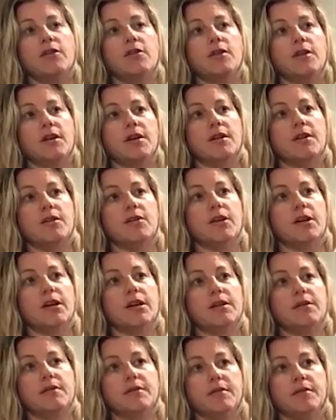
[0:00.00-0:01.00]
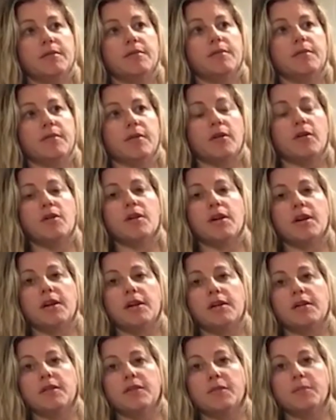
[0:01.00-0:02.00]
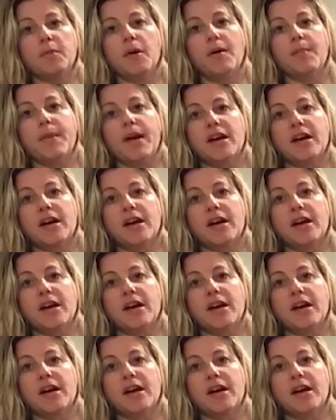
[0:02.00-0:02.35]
and you can cook it in small